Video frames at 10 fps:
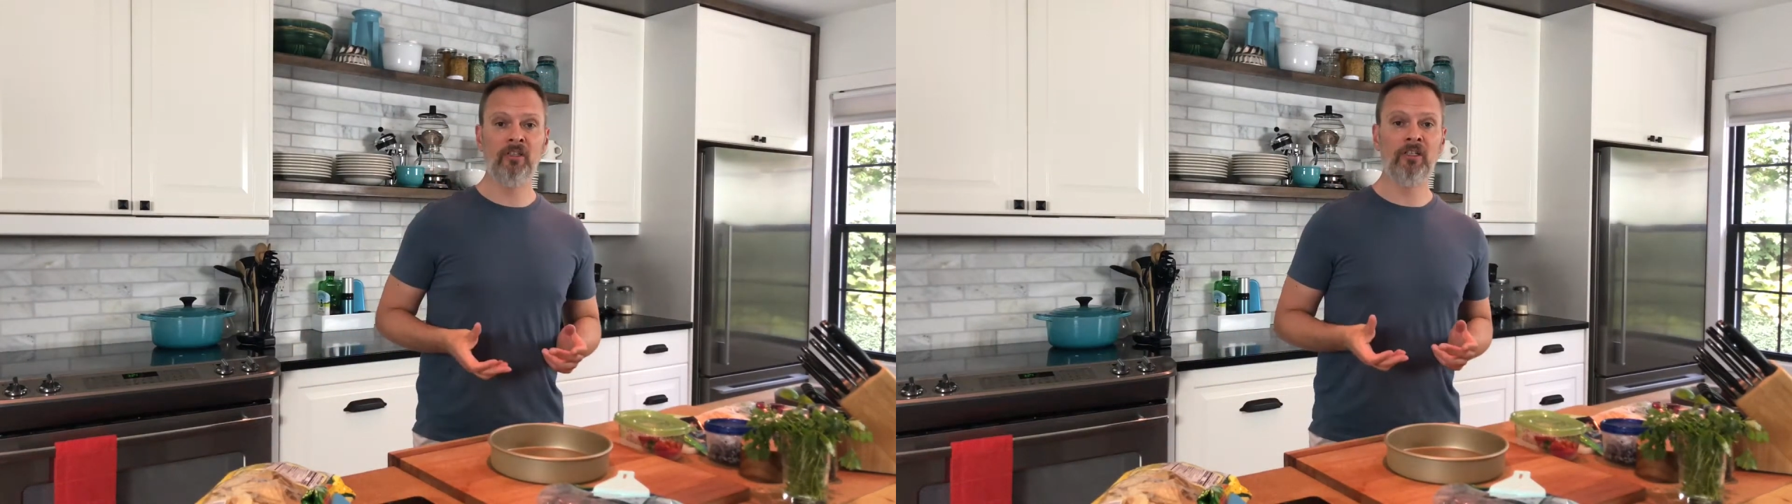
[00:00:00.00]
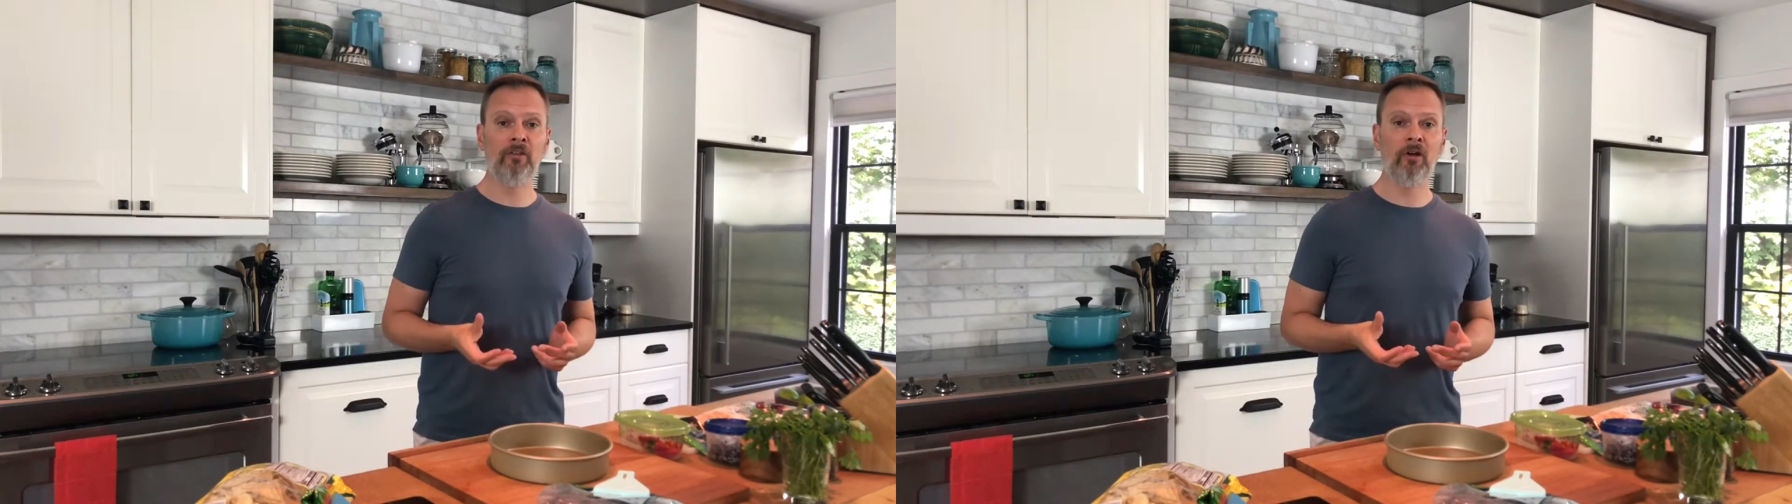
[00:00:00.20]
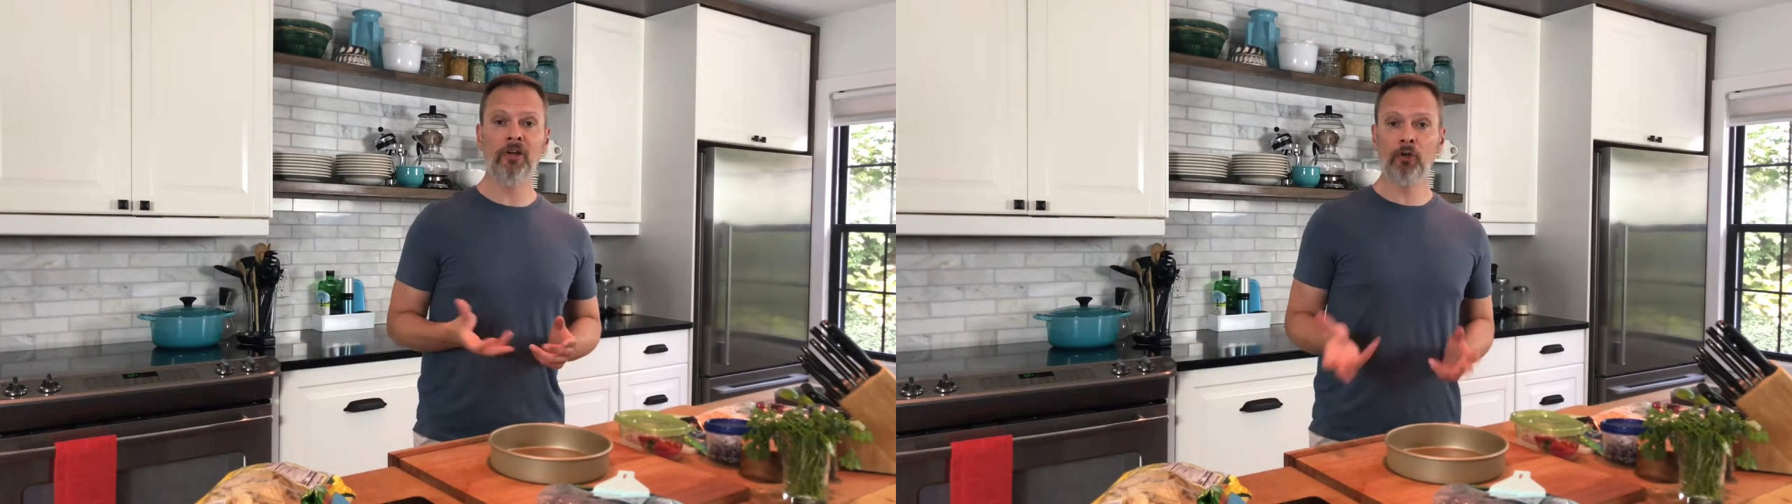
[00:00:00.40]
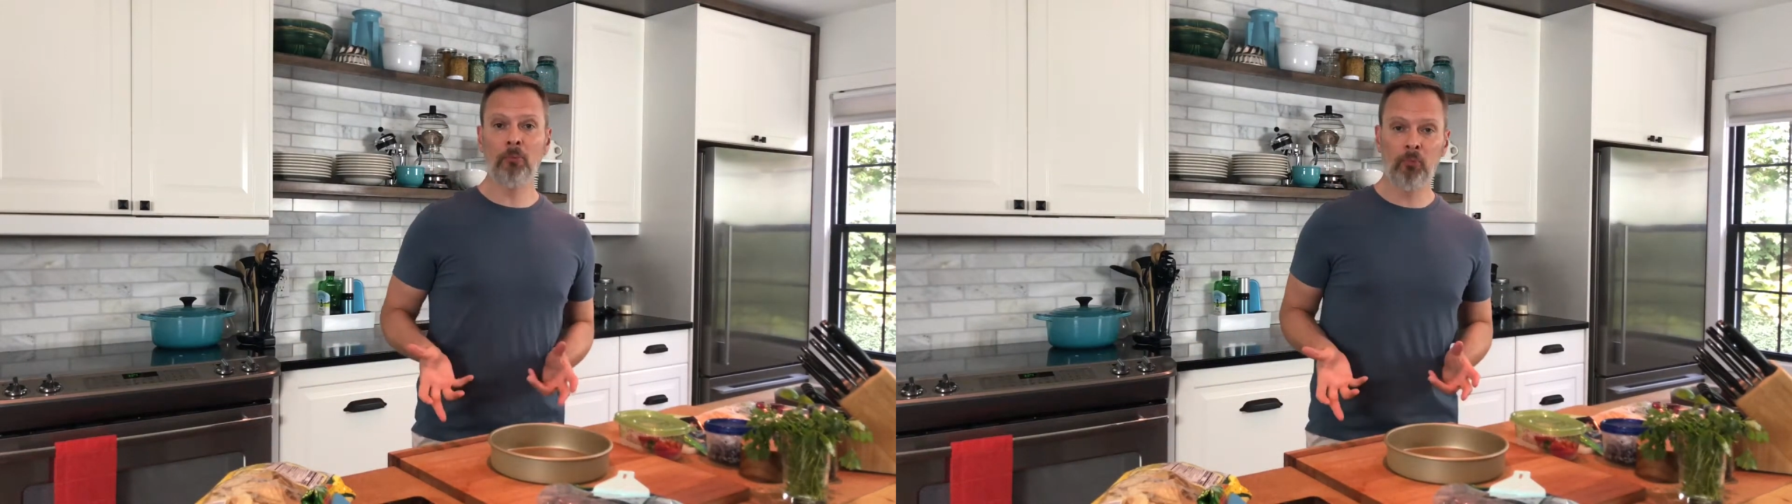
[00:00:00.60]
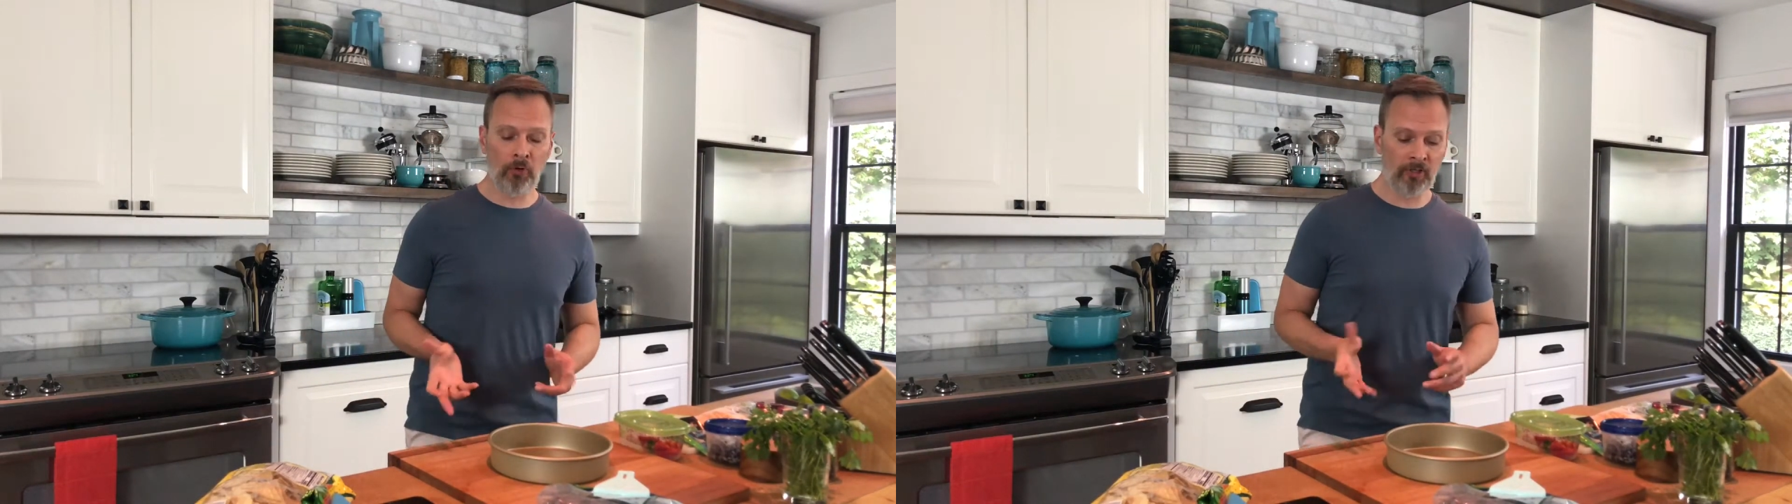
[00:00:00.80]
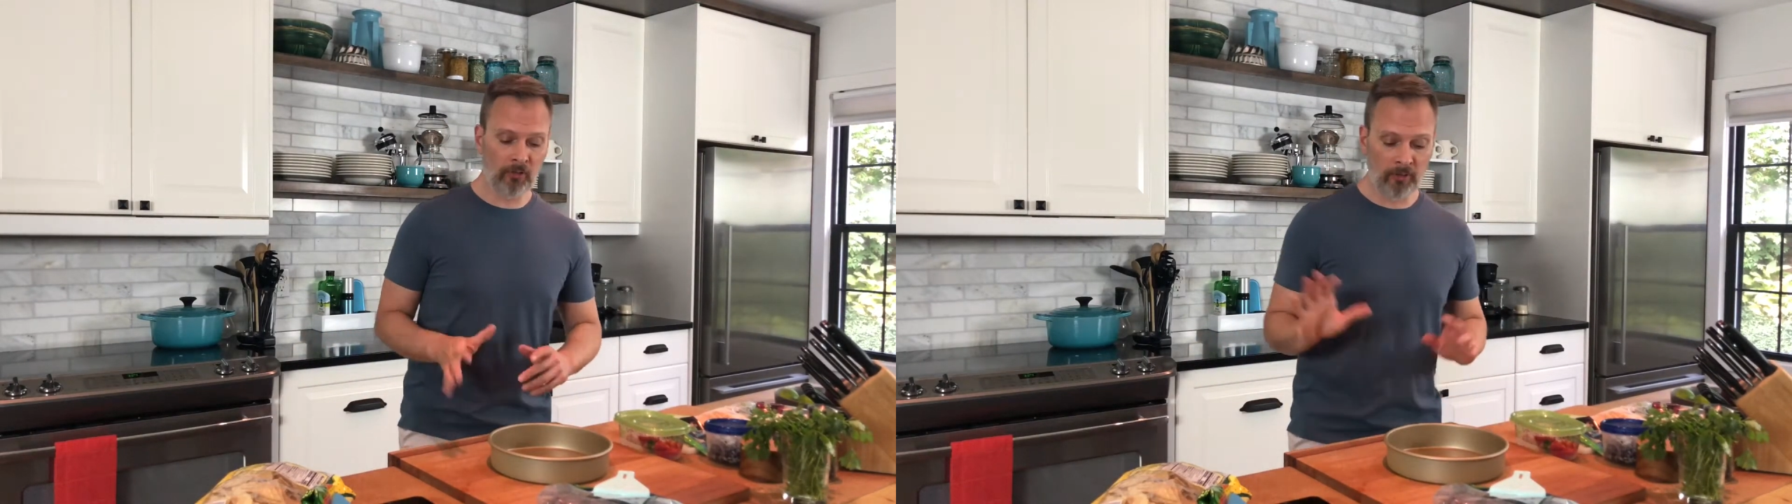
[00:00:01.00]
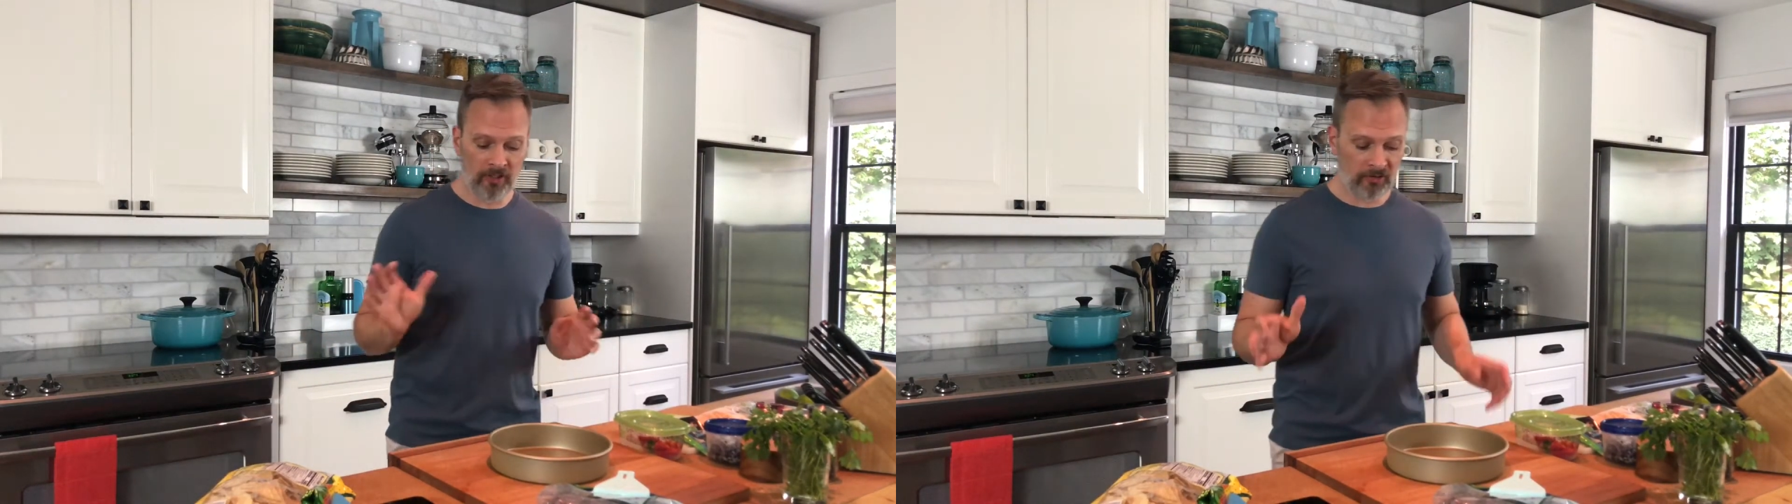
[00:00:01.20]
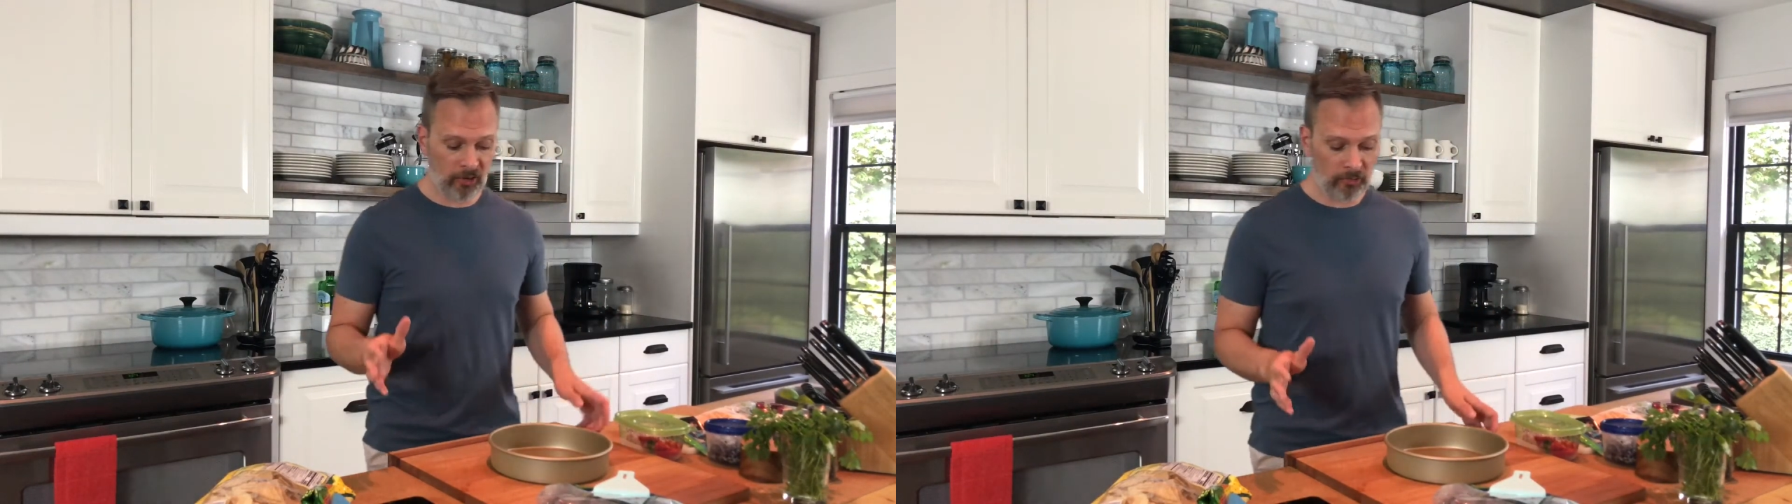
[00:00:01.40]
either under a broiler or
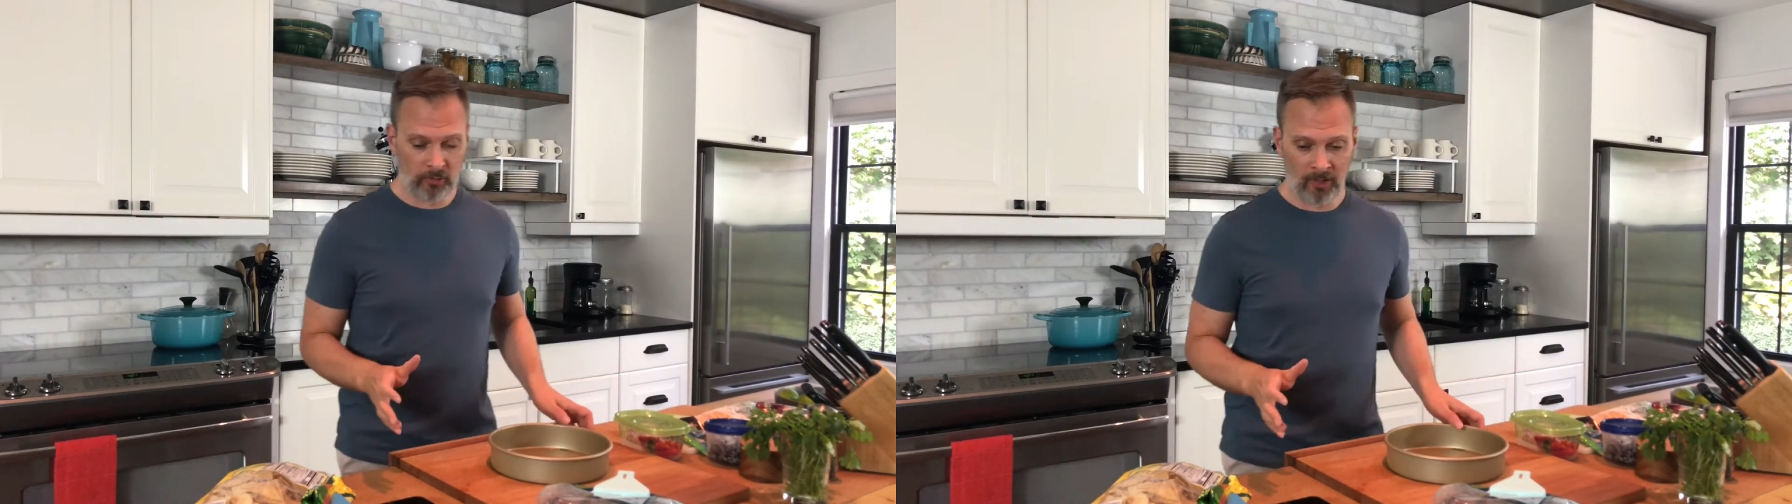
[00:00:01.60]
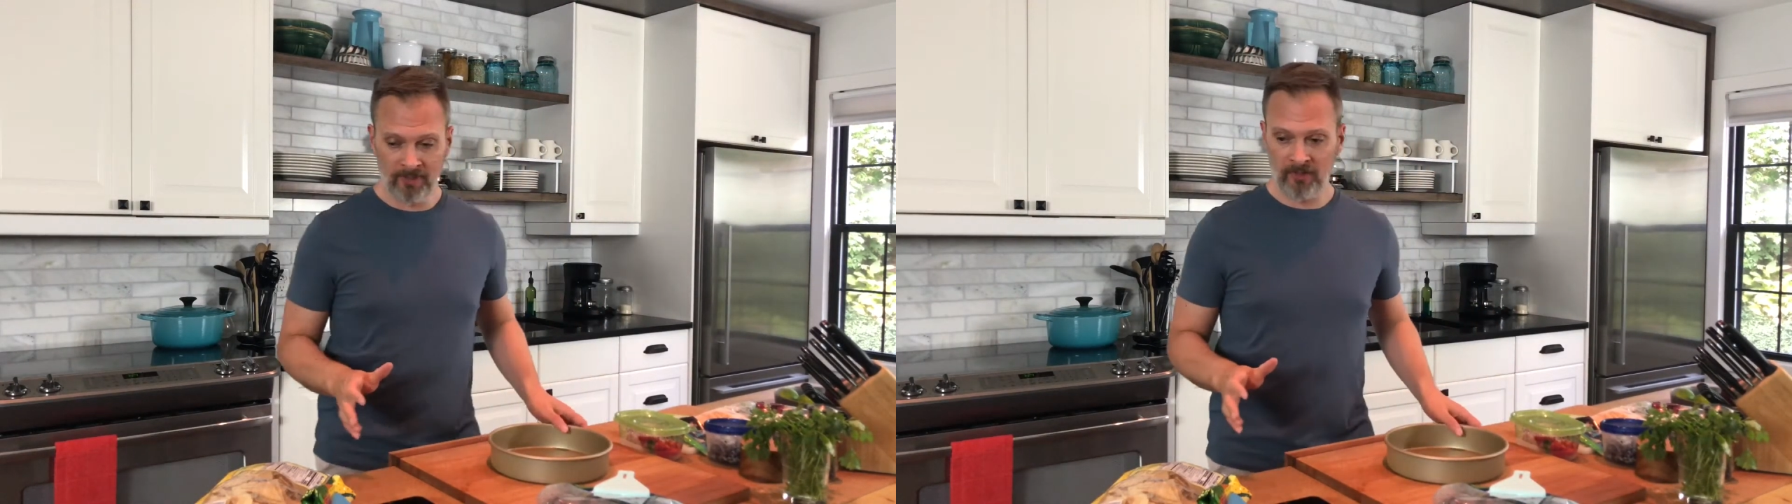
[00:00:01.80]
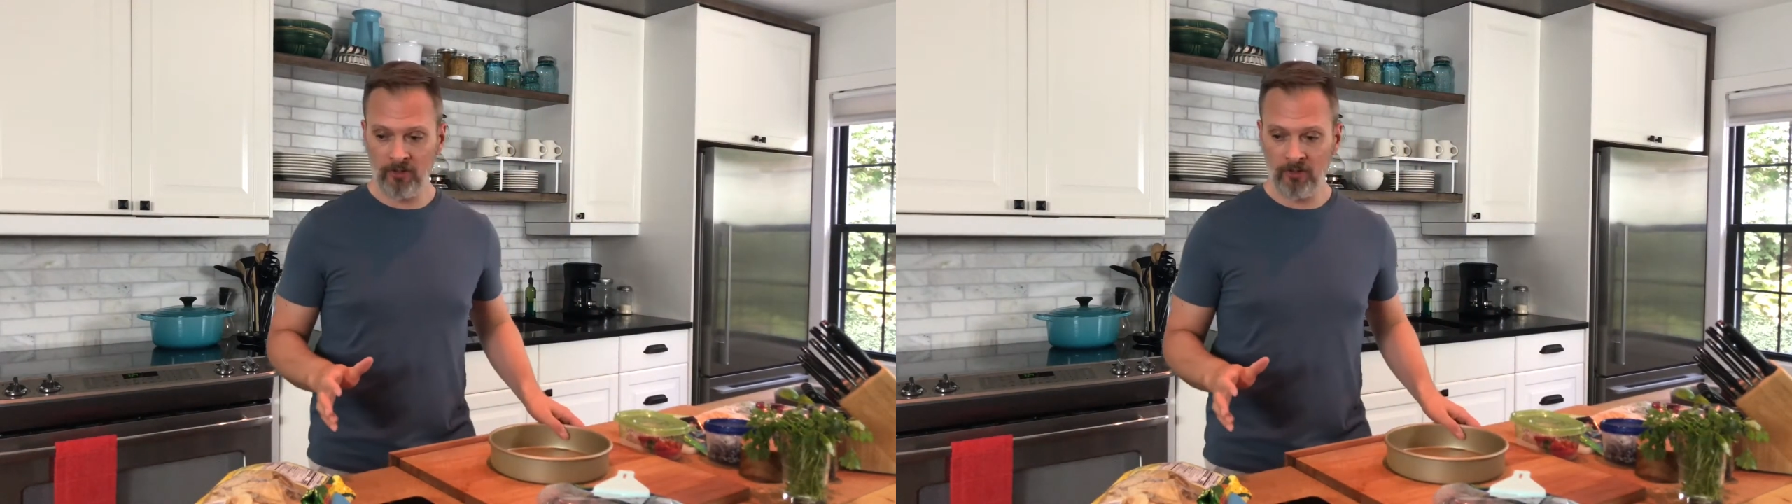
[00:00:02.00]
in a toaster oven.